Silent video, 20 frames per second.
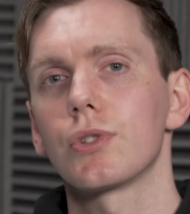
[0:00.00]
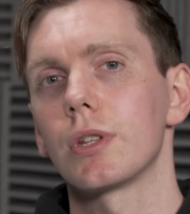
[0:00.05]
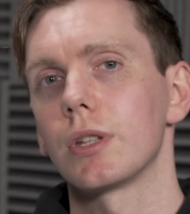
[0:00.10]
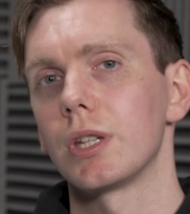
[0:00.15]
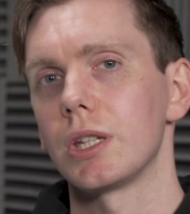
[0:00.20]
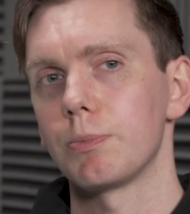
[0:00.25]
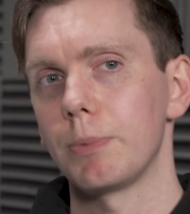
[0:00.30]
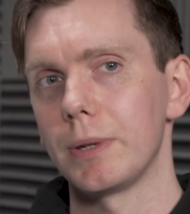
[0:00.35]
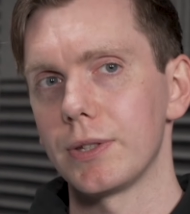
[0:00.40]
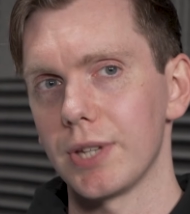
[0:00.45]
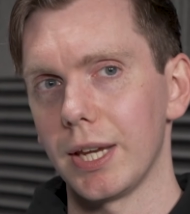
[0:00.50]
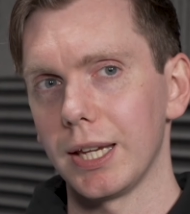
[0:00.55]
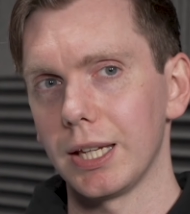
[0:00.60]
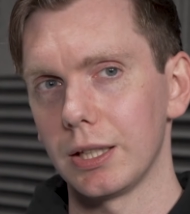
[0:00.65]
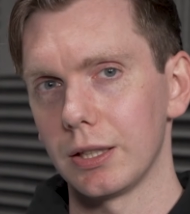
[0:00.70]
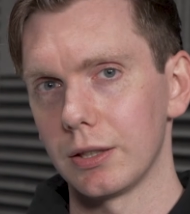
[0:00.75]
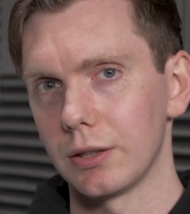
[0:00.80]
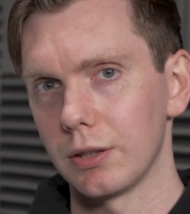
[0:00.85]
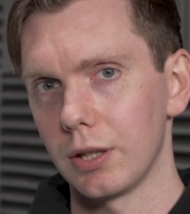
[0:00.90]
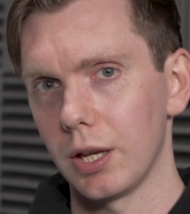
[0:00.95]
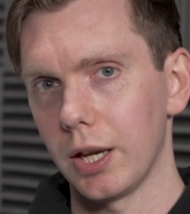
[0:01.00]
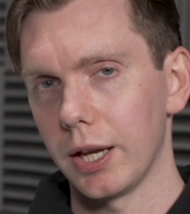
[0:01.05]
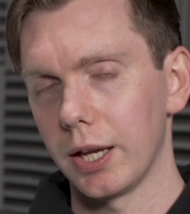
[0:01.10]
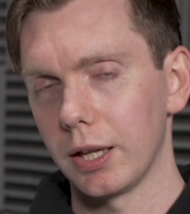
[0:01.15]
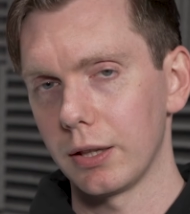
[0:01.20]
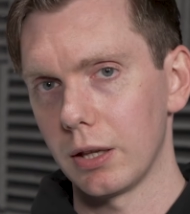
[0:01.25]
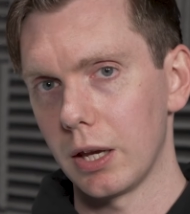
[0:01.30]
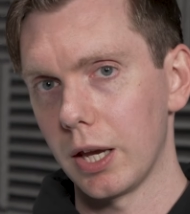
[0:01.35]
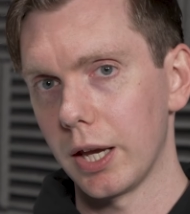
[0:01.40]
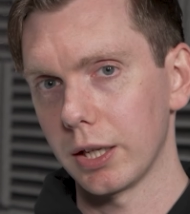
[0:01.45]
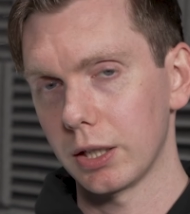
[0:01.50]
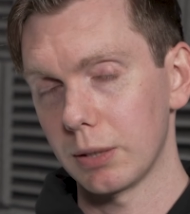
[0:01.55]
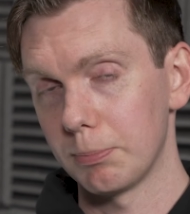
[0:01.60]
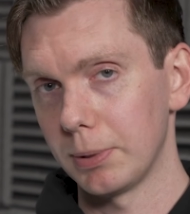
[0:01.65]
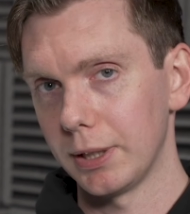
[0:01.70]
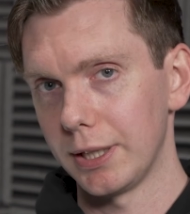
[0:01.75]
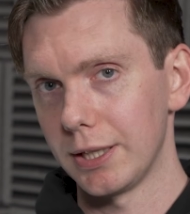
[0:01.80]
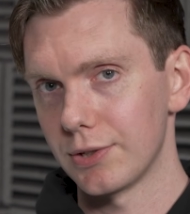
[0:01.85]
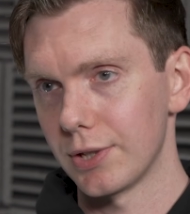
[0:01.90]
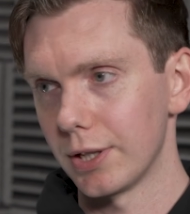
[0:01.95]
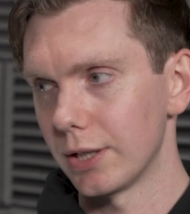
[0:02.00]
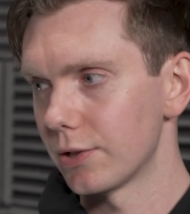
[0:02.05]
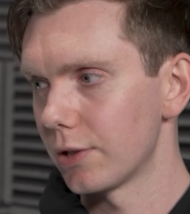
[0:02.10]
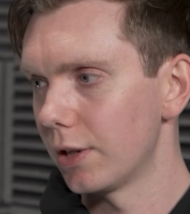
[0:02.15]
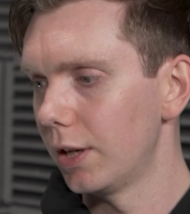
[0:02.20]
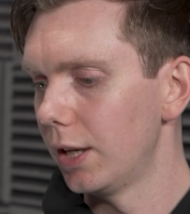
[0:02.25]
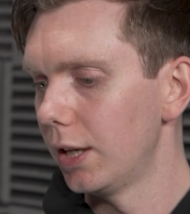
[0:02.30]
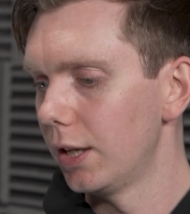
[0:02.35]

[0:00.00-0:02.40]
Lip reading: that need to be completed.